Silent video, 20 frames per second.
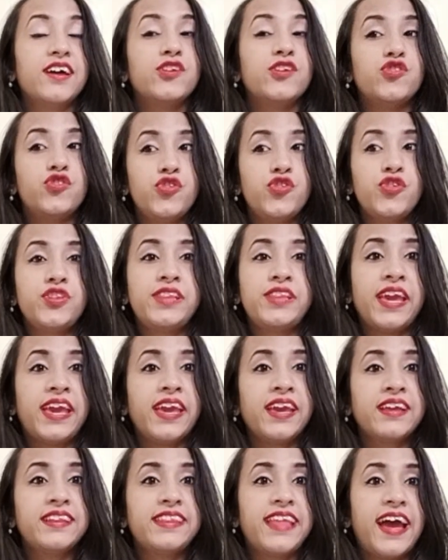Do you
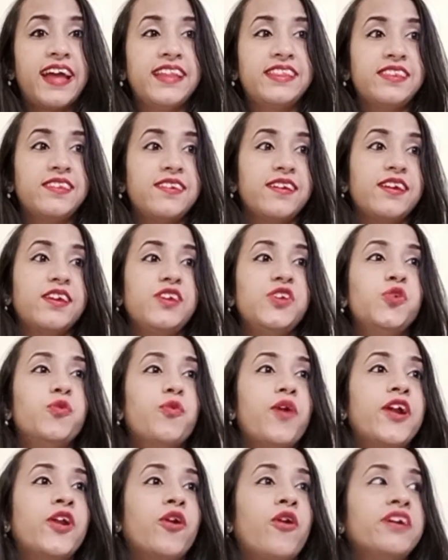think that you
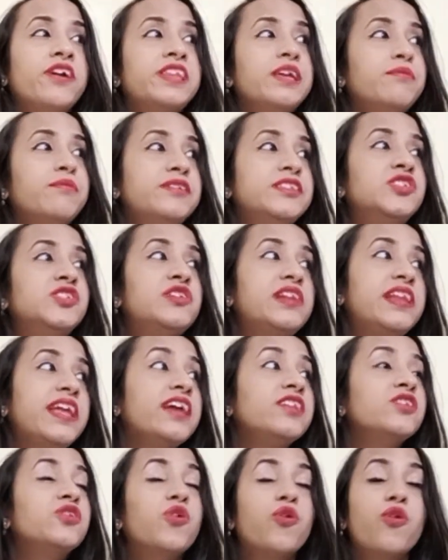are not able to
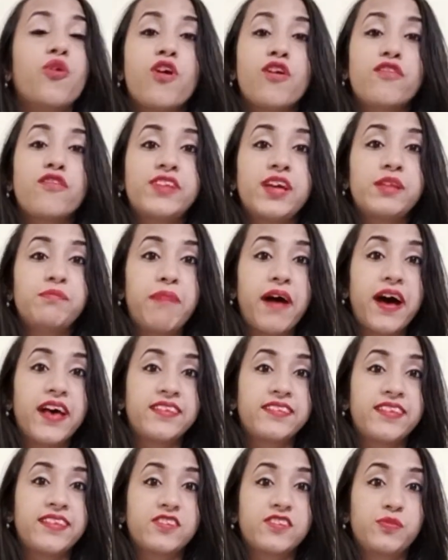let go of that past
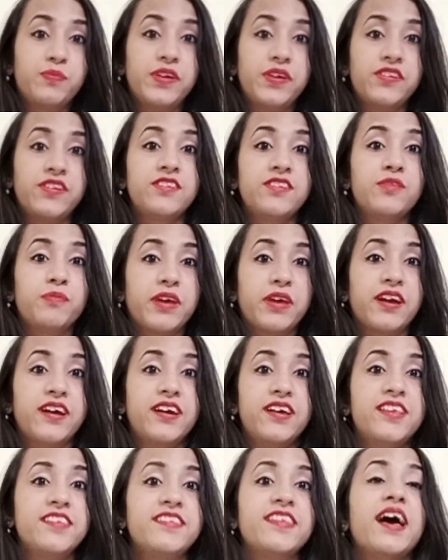experience
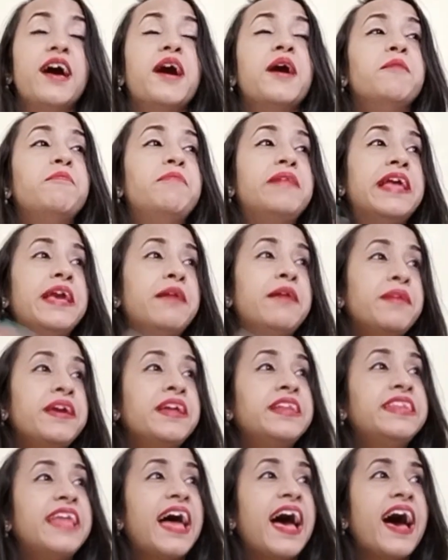because
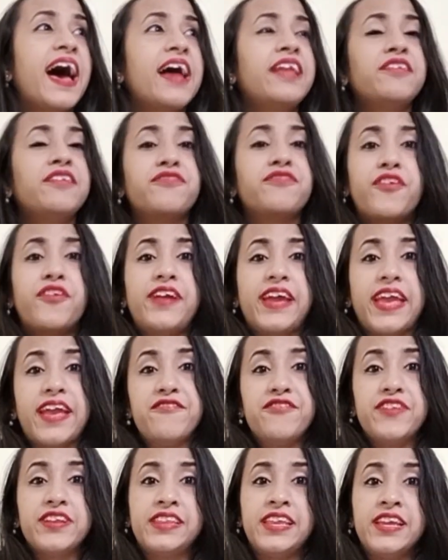blaming that for
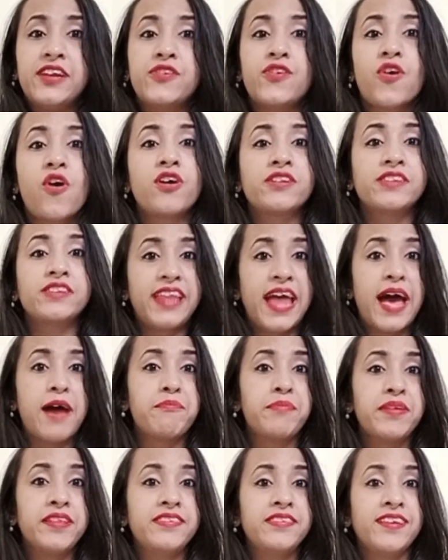everything wrong that
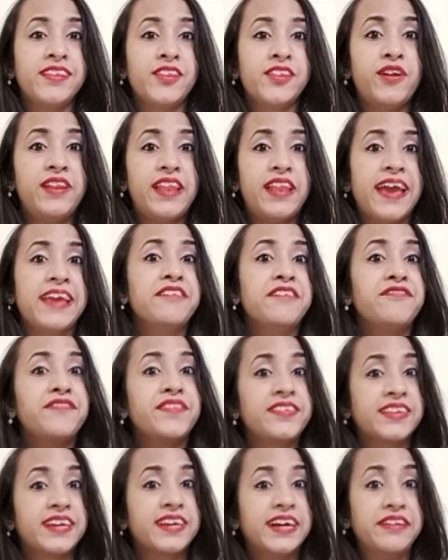happens in your life is
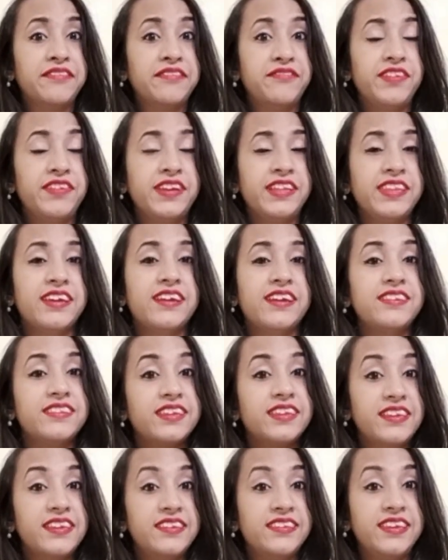convenient,
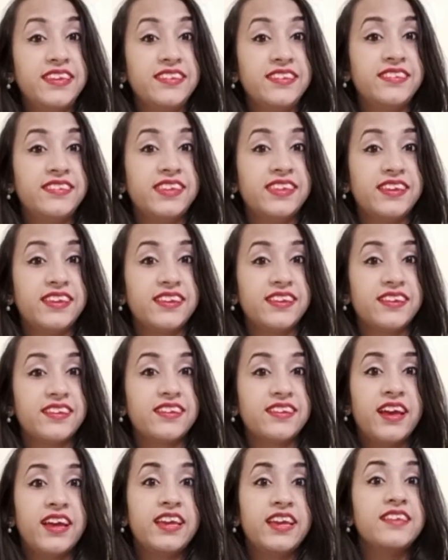is easy.
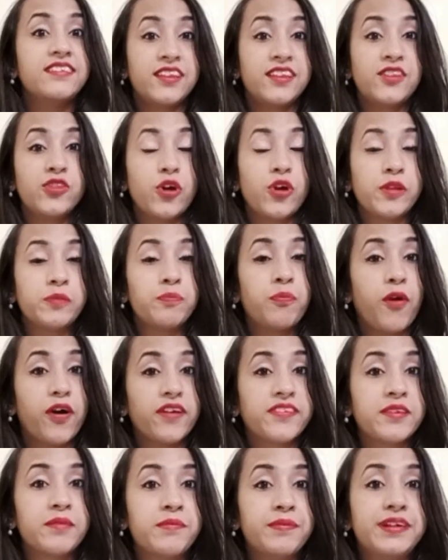Is it not
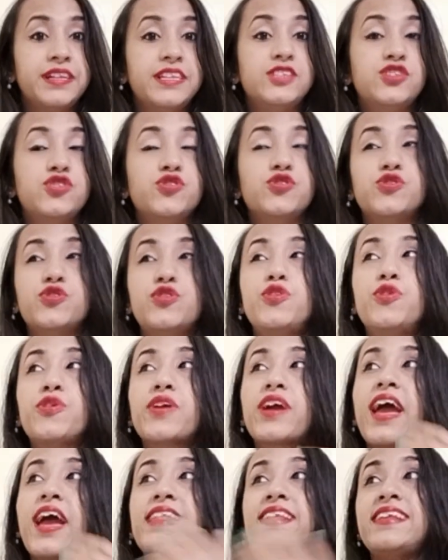possible to look
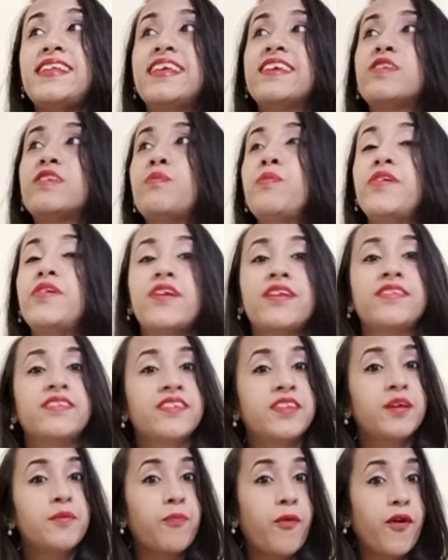at that experience in
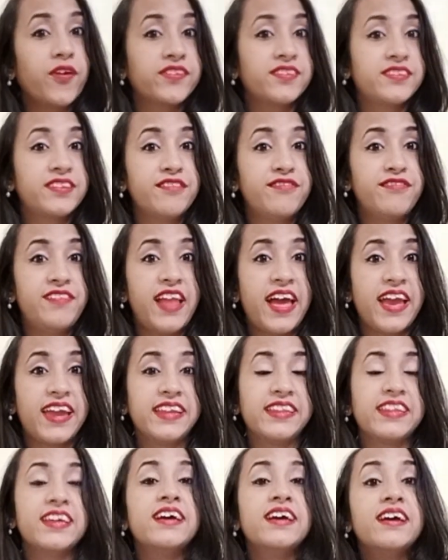a positive light,
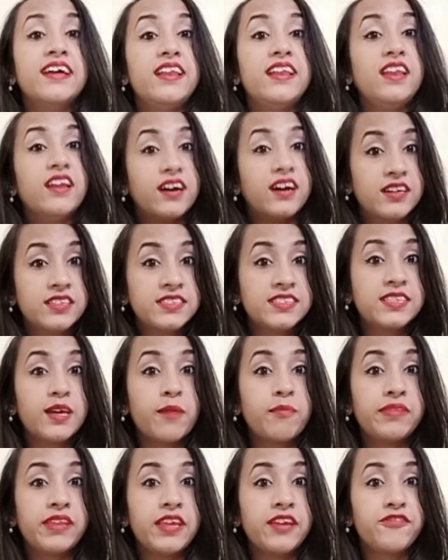learn
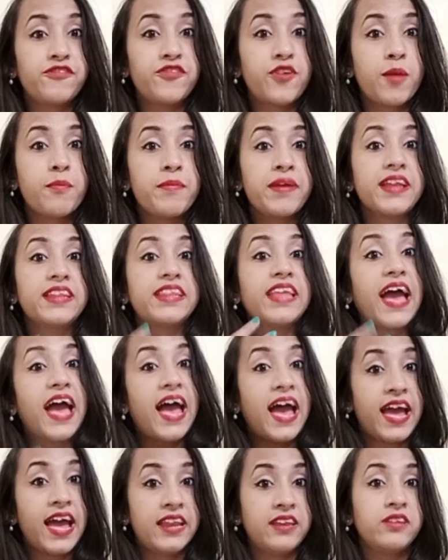something from it,
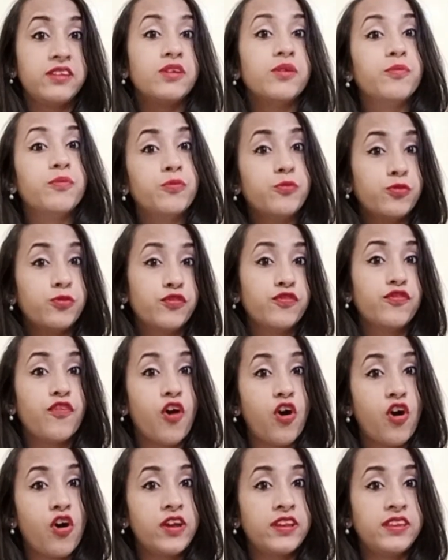and move
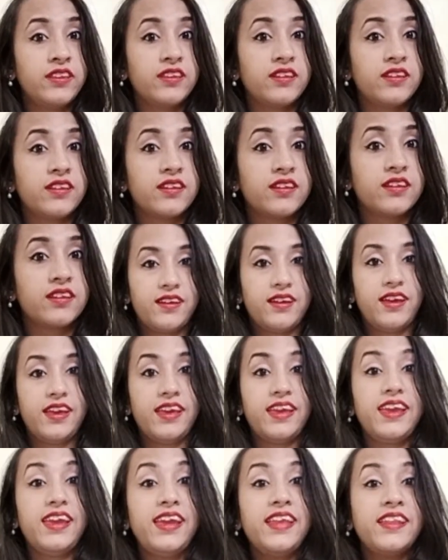on?
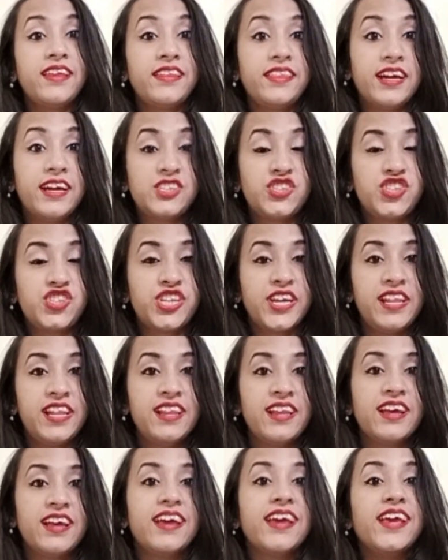In a nutshell,
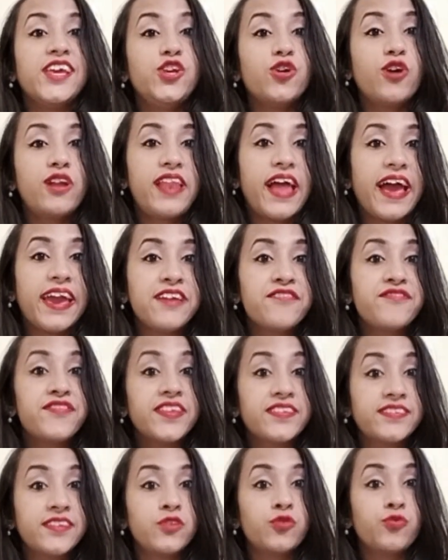your life
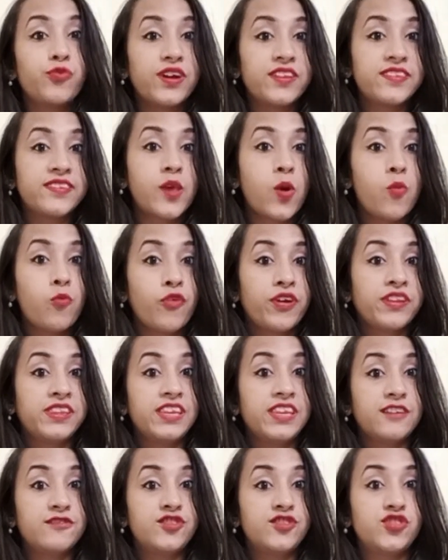isn't what someone
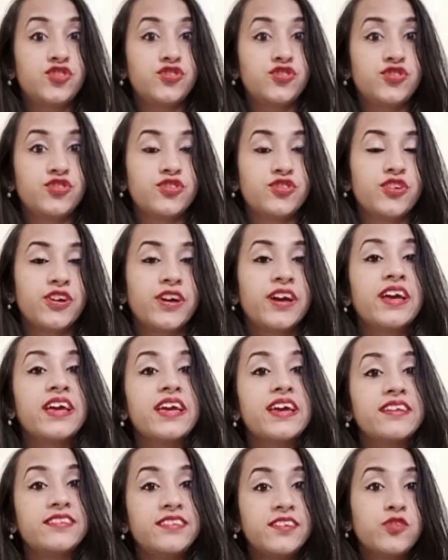gives to you,
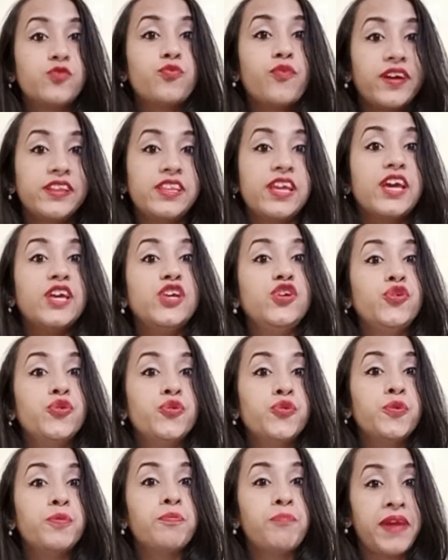it is what
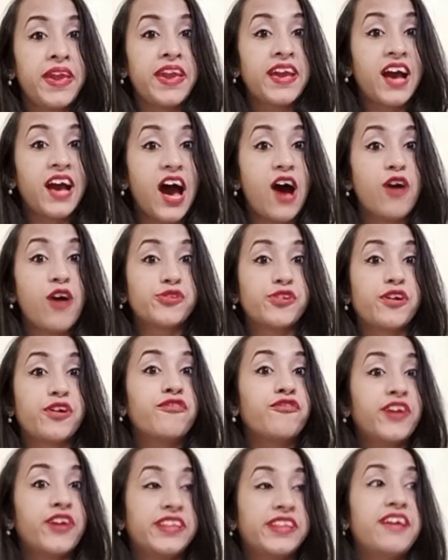you make out of
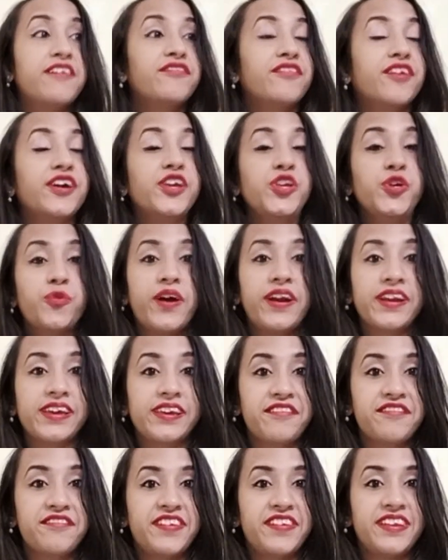whatever you are
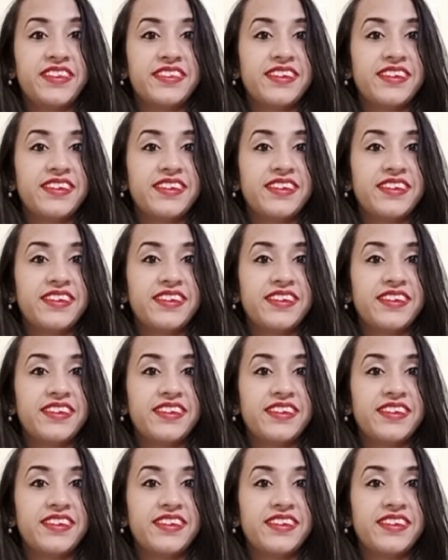given.